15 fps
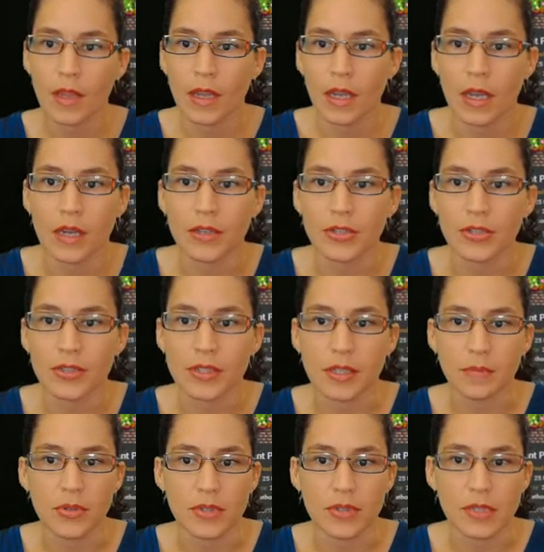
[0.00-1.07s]
And you'll see it
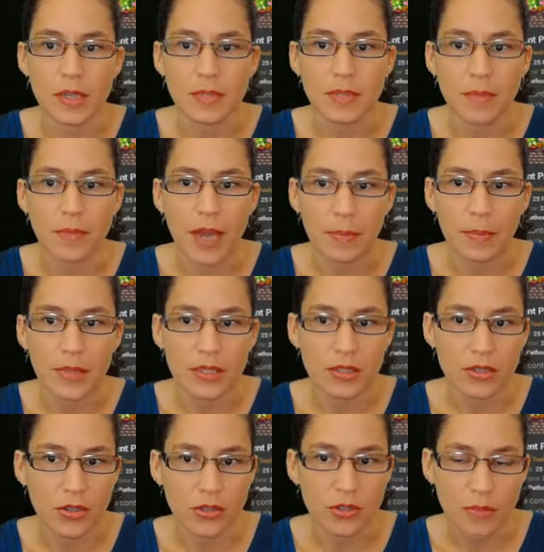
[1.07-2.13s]
pulls up SMAPI
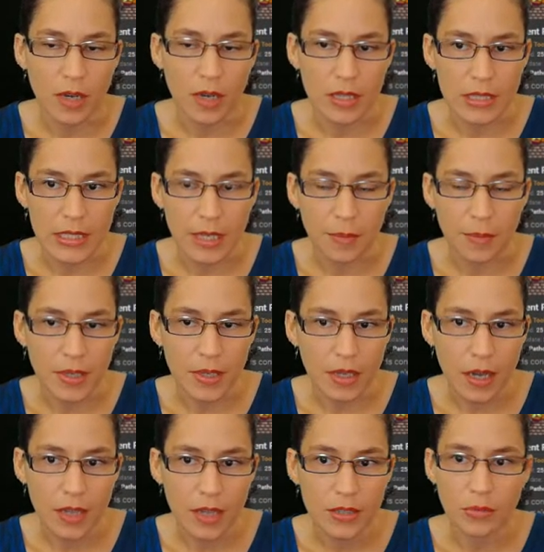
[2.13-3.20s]
Stardew Modding
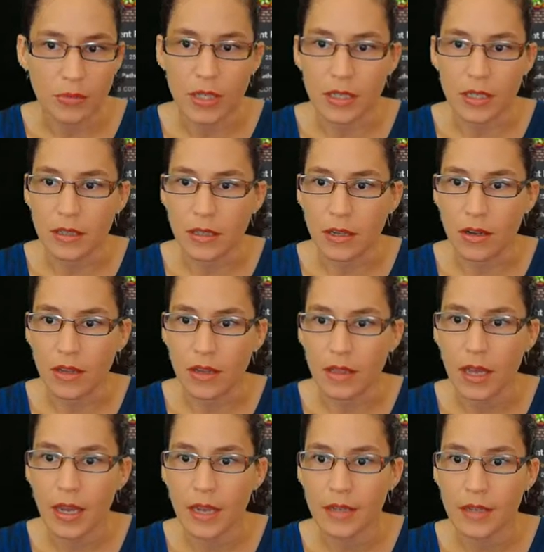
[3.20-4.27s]
API. You'll want to click on
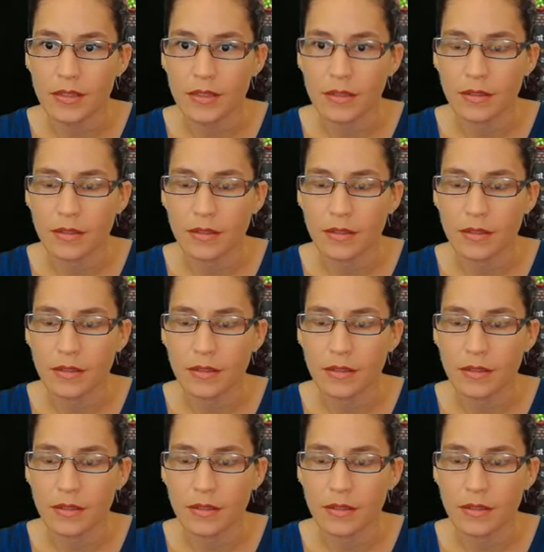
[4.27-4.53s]
that.